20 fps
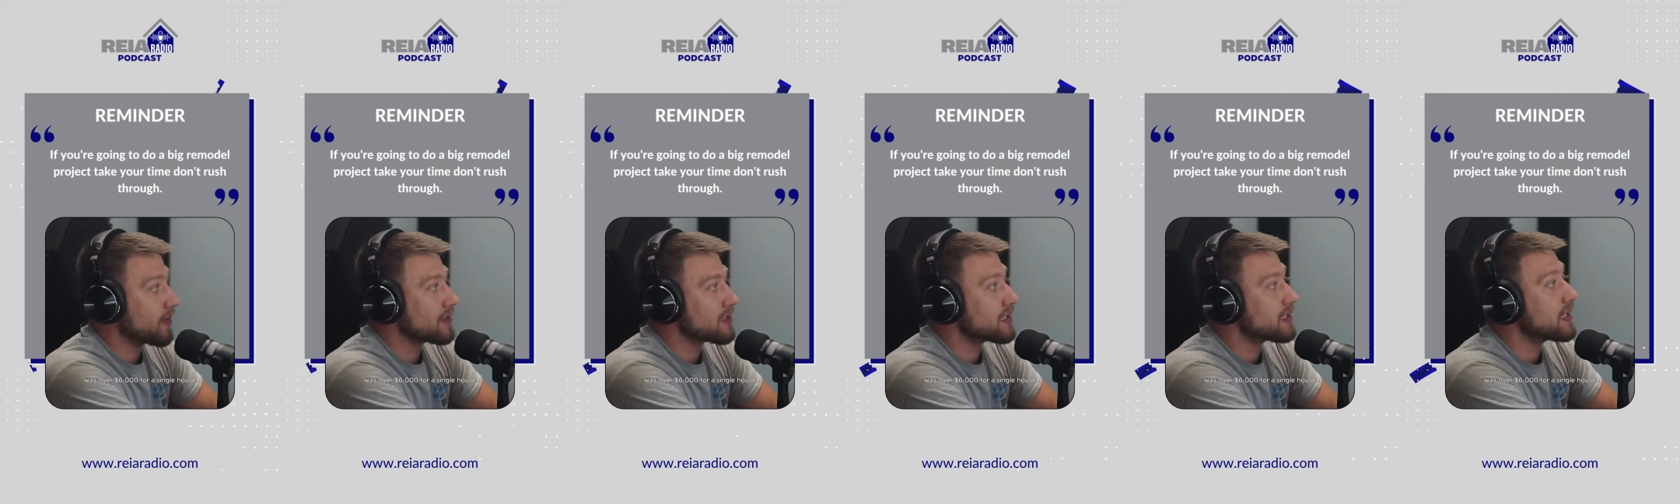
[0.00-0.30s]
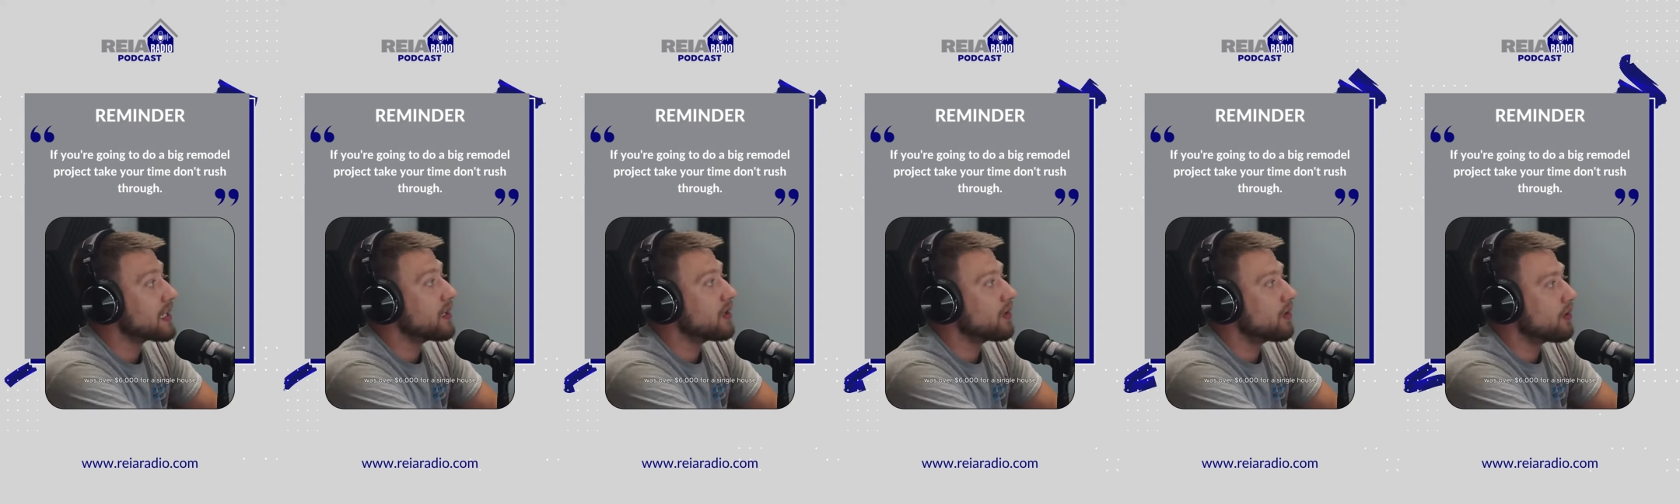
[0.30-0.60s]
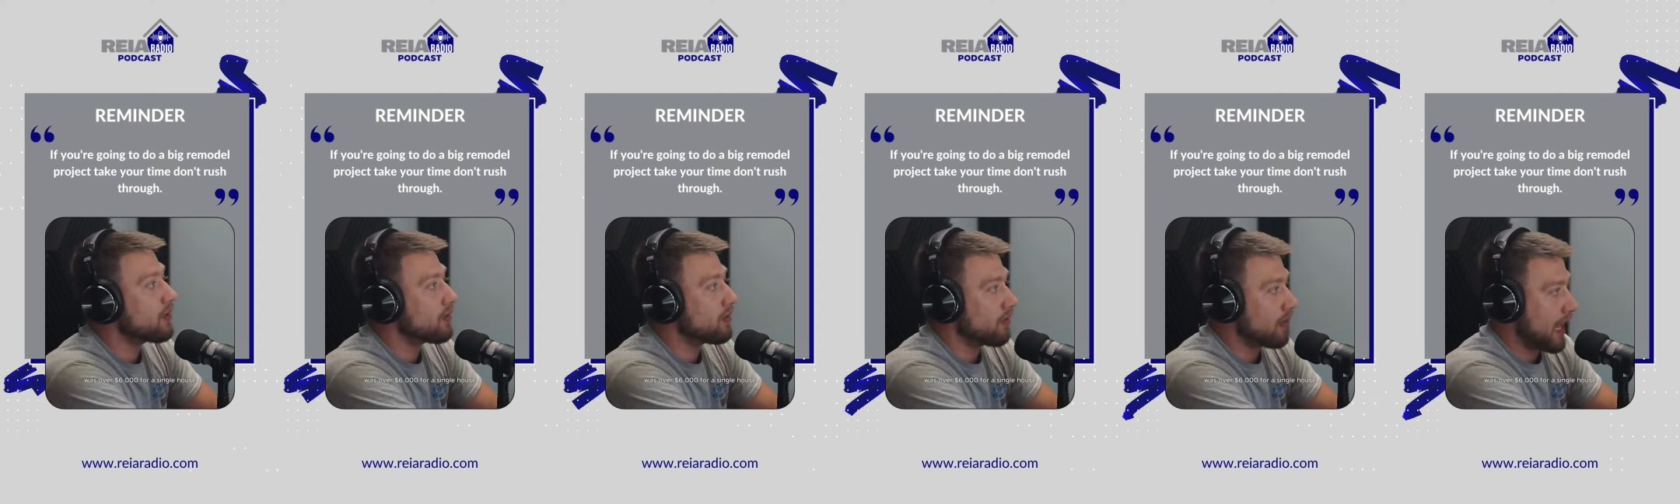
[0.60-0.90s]
a
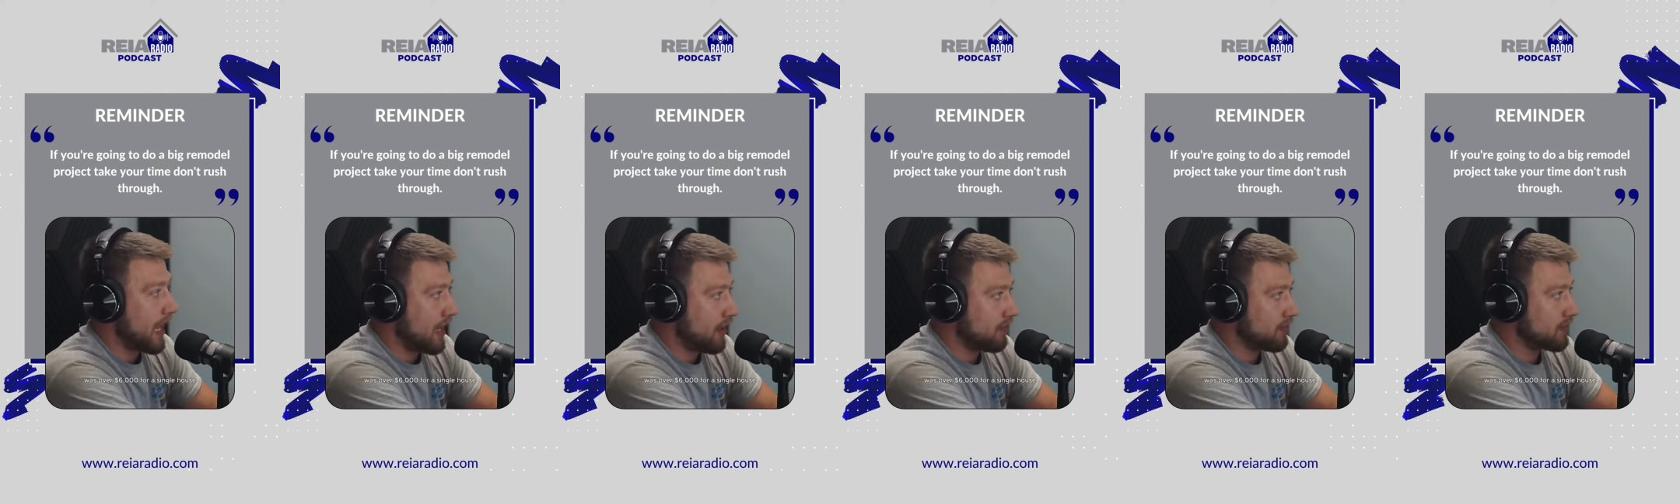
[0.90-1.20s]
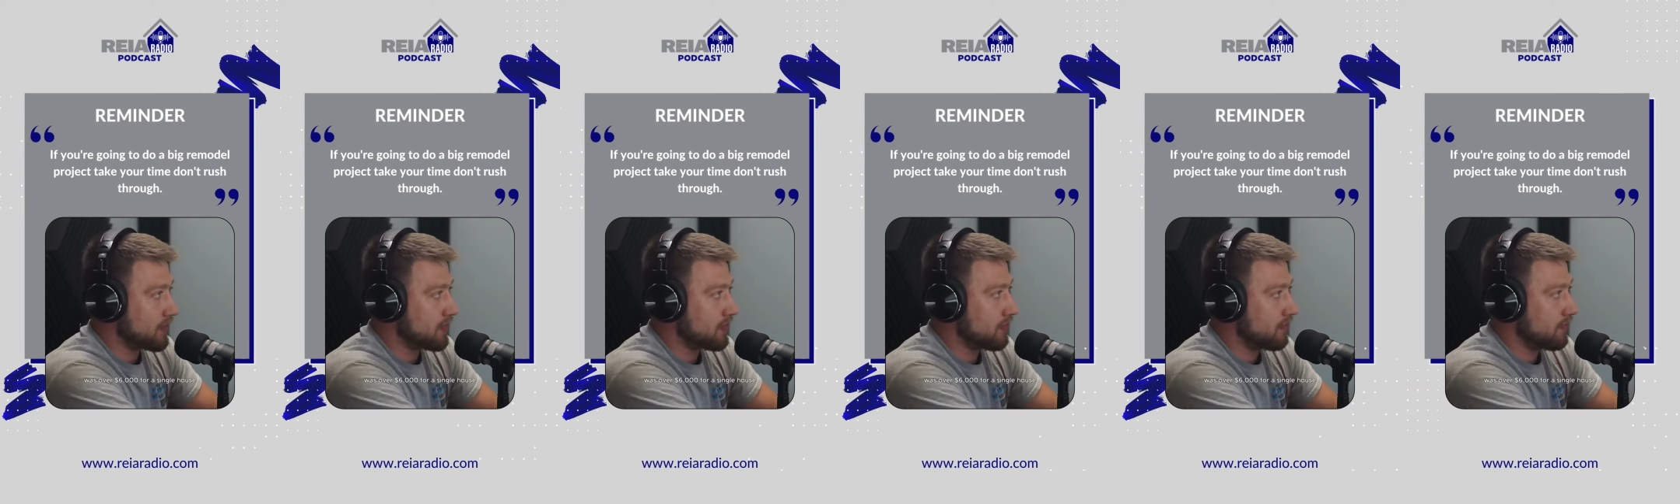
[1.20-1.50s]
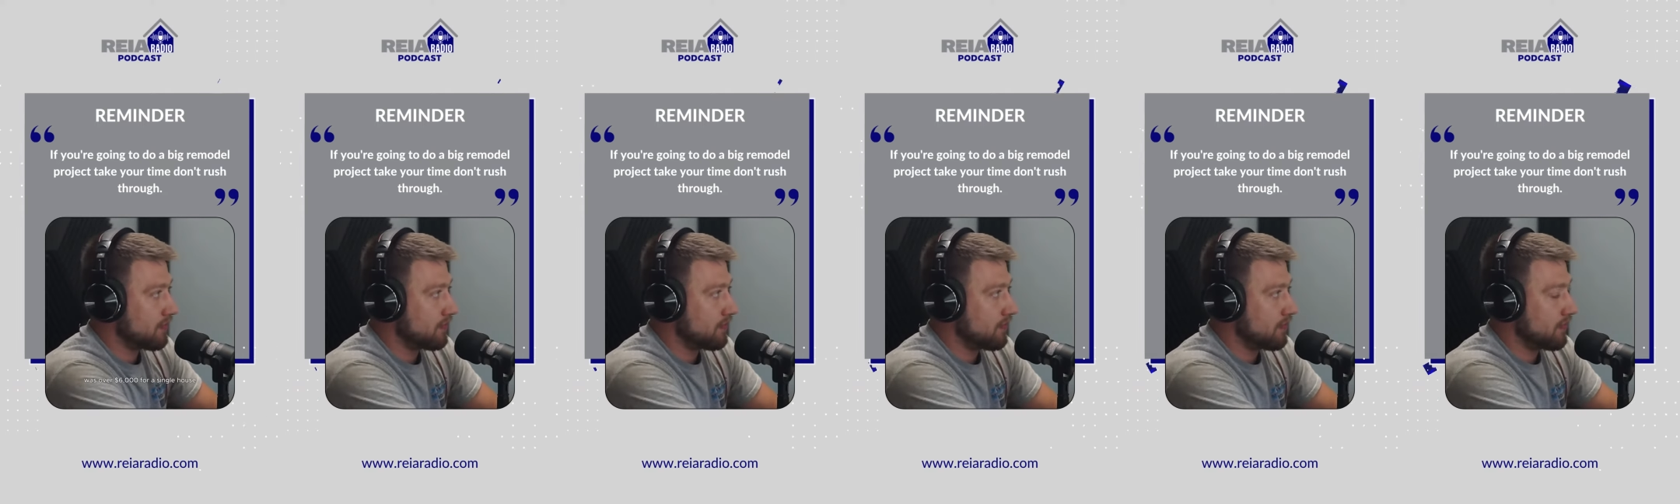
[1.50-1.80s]
single house.
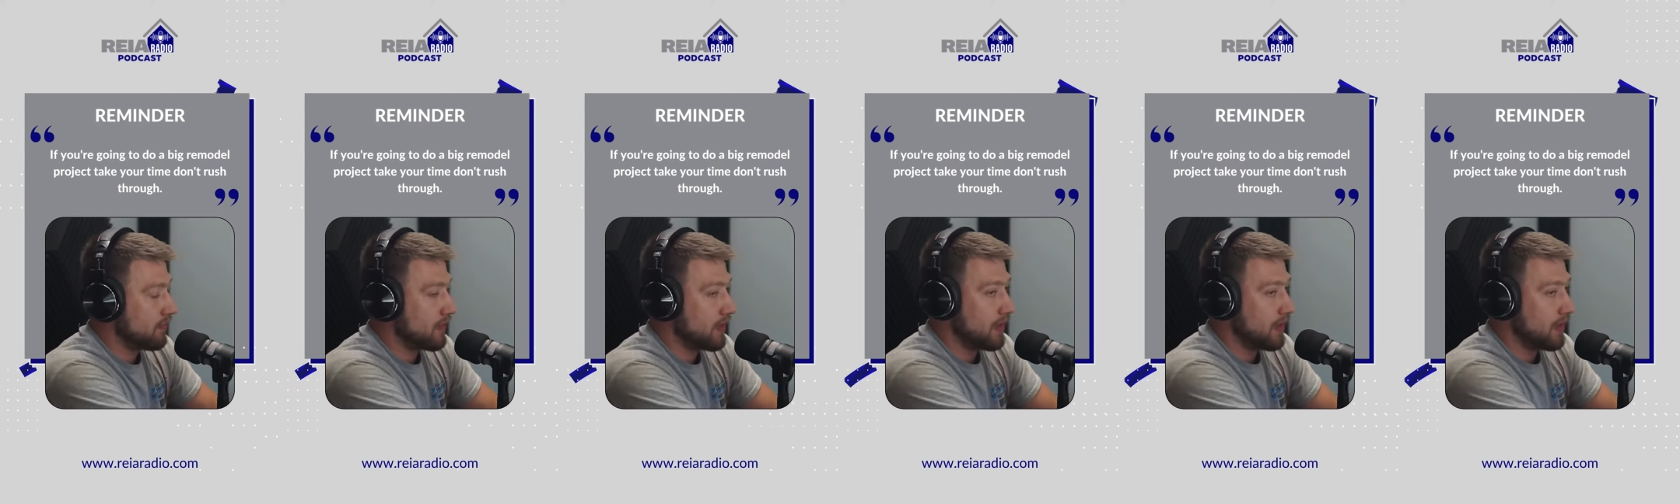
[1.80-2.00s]
Mm-hmm.